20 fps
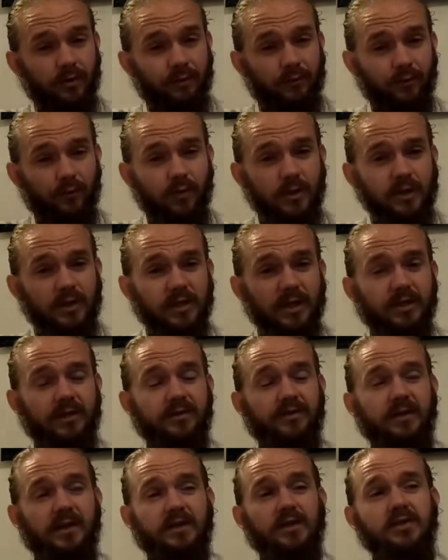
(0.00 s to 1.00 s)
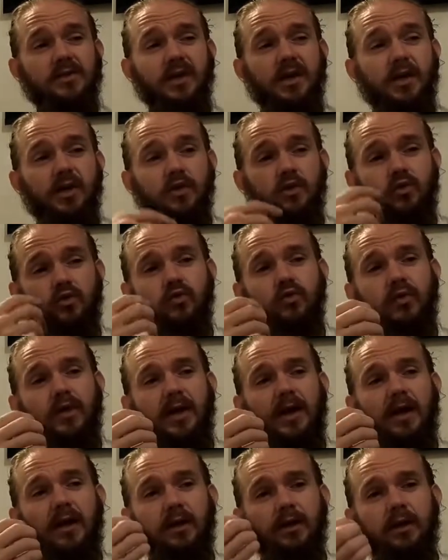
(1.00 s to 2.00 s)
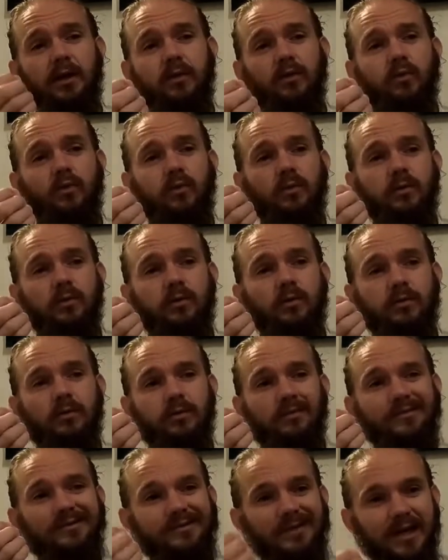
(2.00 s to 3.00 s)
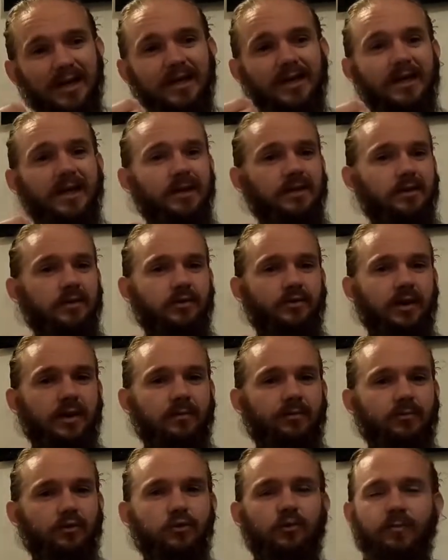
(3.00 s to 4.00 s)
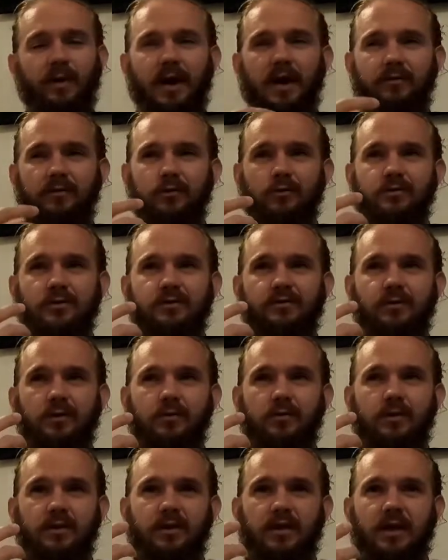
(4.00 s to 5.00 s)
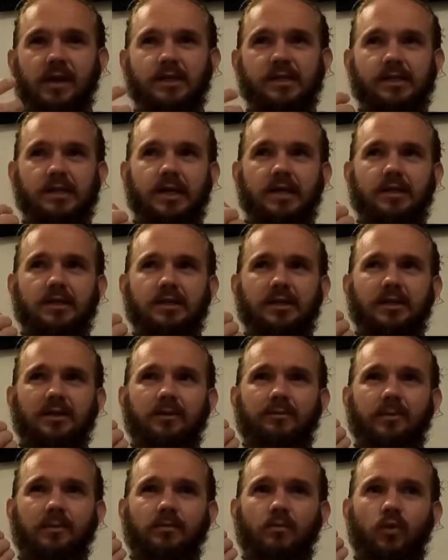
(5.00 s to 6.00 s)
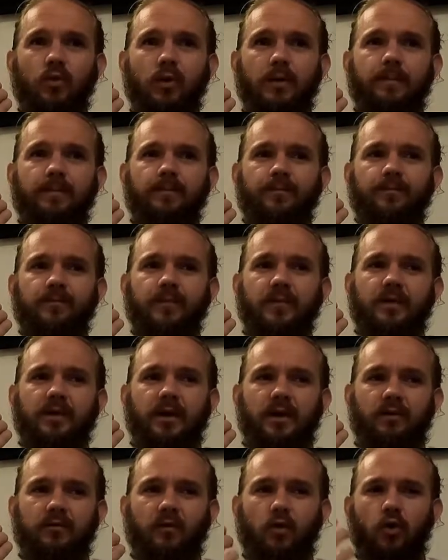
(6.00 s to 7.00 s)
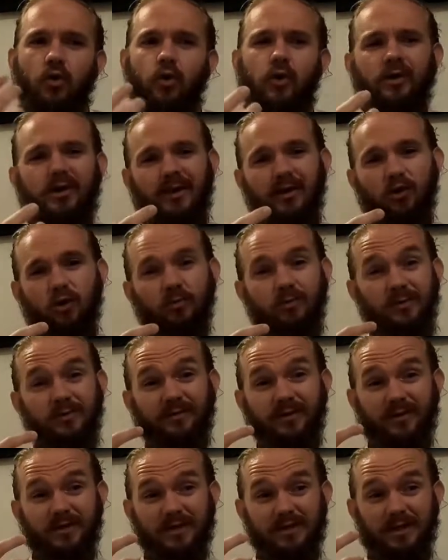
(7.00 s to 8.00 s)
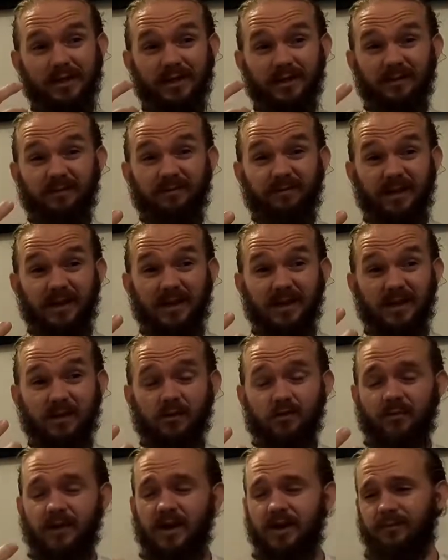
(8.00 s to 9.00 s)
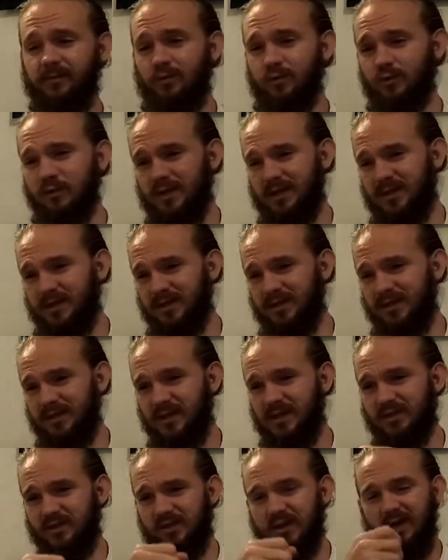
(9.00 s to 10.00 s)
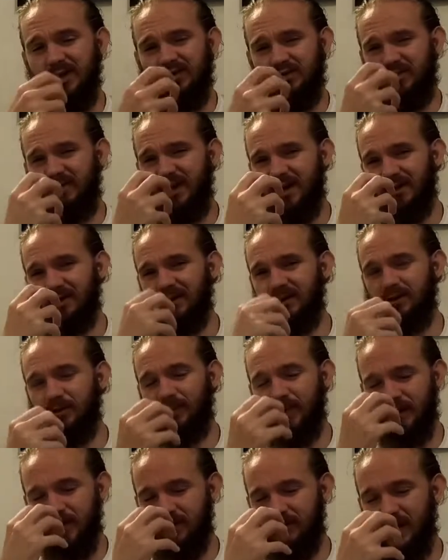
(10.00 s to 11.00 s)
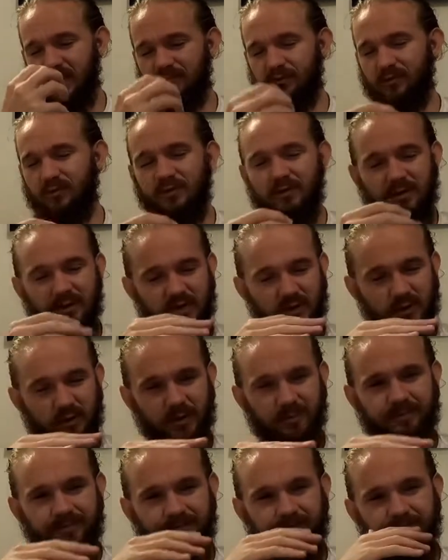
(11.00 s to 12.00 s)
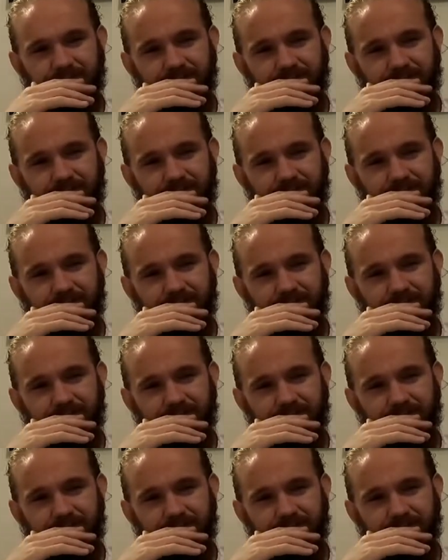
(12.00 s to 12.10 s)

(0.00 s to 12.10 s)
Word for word: on the fruity side of things, you do get a little tiny hint of grapefruit, but I've always found that Cascade is a little bit more kind of oily and almost very slightly figgy and red fruity in a sense. So yeah, a little bit of grapefruit to this one.